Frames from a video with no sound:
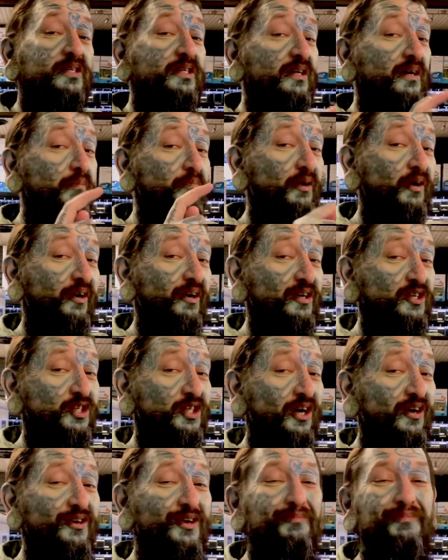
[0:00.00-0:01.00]
that I'm not going to
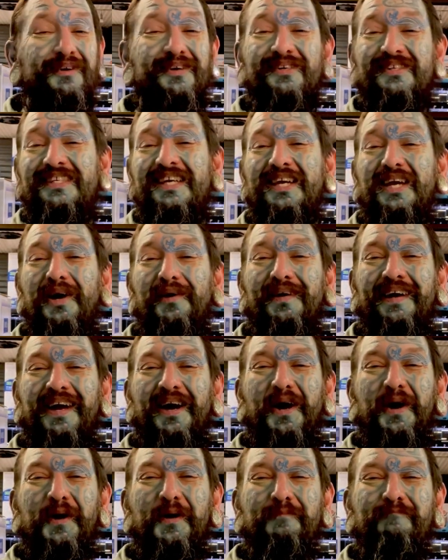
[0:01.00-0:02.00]
show you because they're going
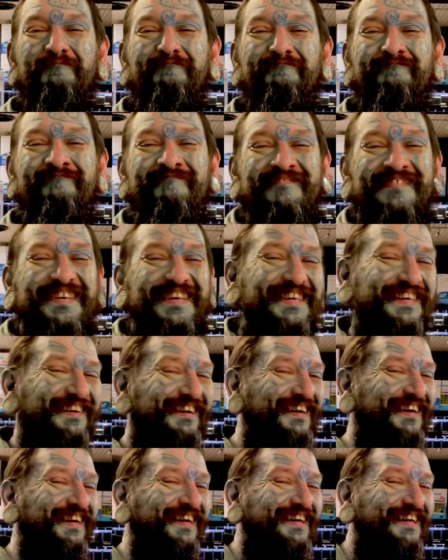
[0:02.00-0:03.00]
home.
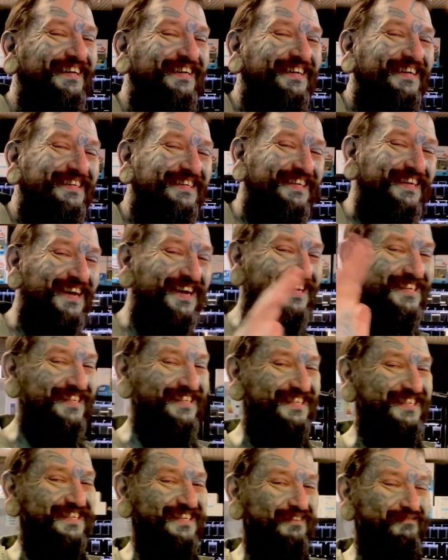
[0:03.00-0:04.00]
Haha, yes,
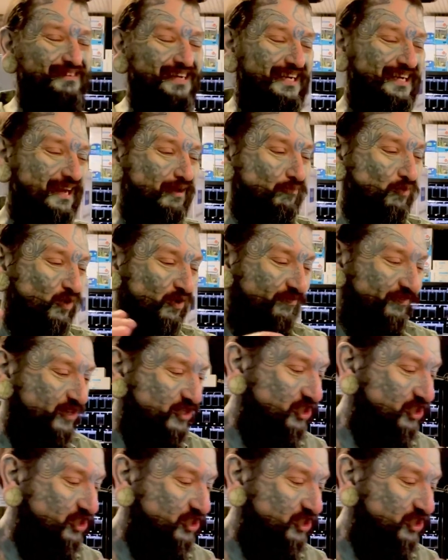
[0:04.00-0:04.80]
I'm taking more fish